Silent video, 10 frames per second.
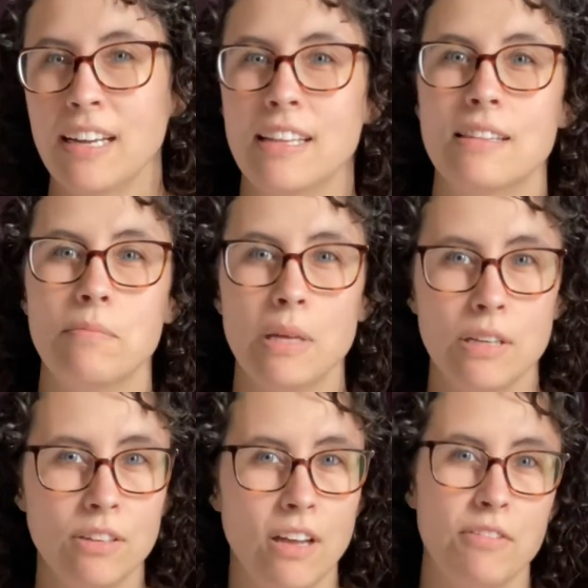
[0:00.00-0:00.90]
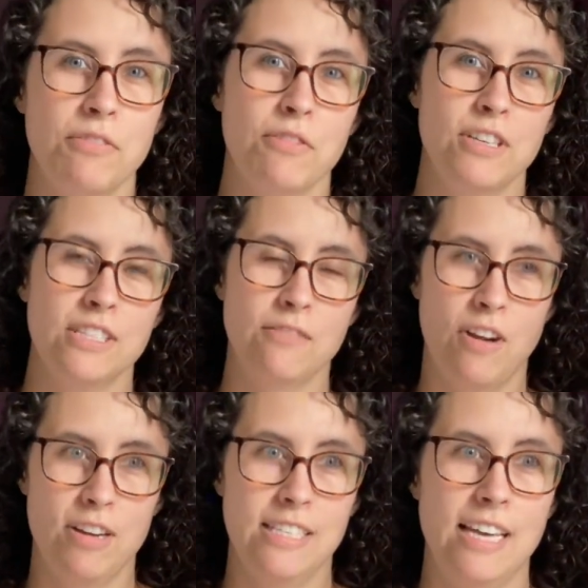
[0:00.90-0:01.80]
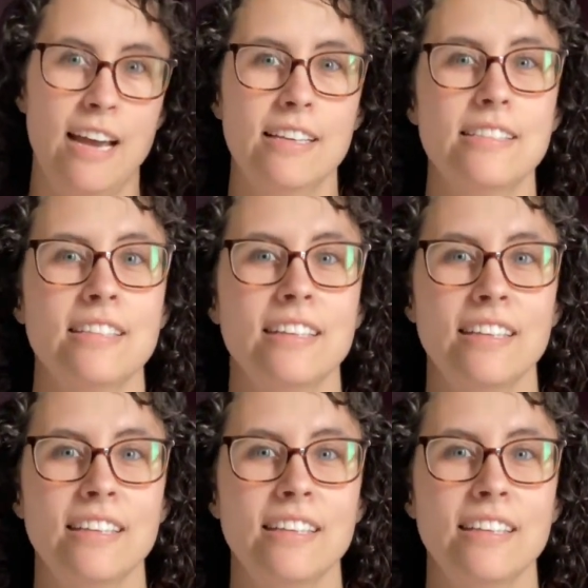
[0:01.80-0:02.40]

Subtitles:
in the middle of the Forest of Arda test,